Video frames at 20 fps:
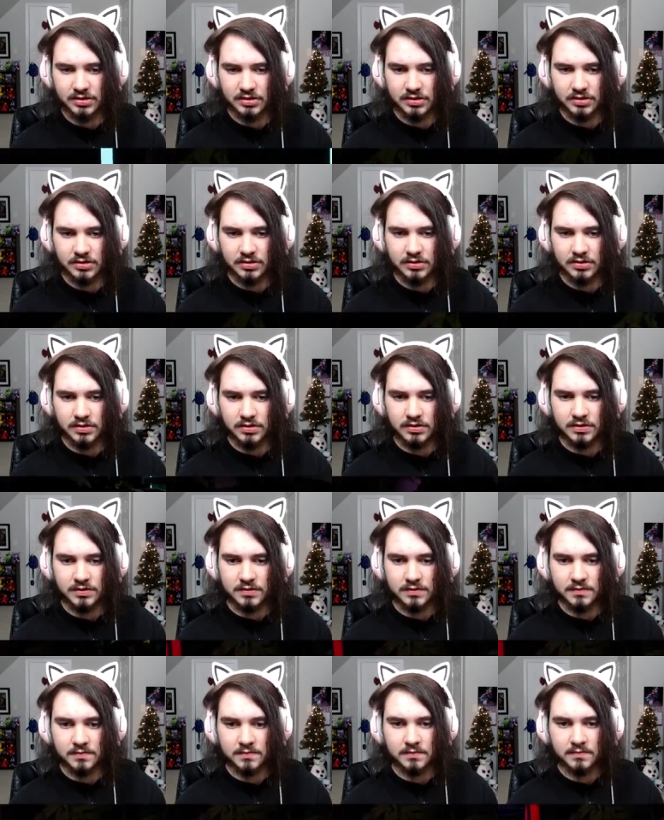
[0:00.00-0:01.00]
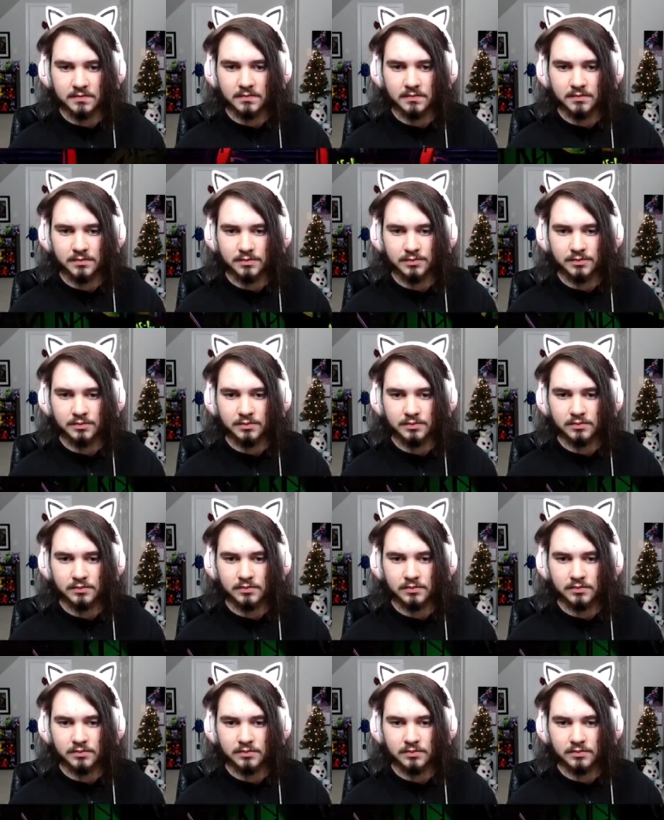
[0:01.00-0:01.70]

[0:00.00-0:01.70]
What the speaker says: [no speech]